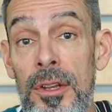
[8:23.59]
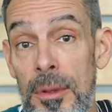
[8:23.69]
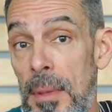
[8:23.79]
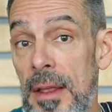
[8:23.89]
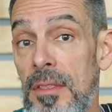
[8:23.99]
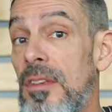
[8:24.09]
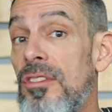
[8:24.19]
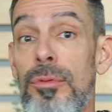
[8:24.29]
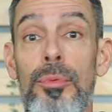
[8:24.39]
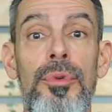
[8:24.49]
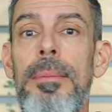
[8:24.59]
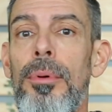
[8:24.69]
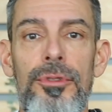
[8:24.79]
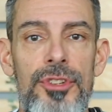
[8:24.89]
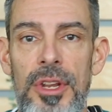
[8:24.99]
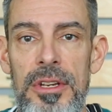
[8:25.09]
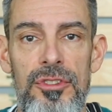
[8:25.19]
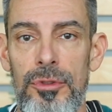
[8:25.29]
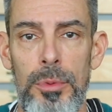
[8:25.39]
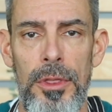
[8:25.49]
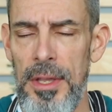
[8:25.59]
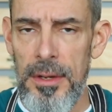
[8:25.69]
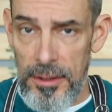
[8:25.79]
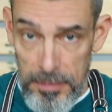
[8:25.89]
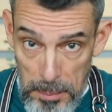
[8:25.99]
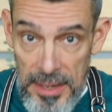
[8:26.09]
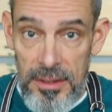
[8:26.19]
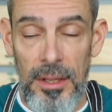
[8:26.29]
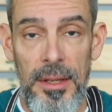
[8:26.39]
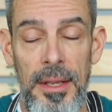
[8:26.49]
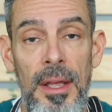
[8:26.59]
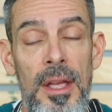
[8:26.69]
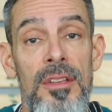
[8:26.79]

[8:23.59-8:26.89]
to make these cerebral changes within us mentally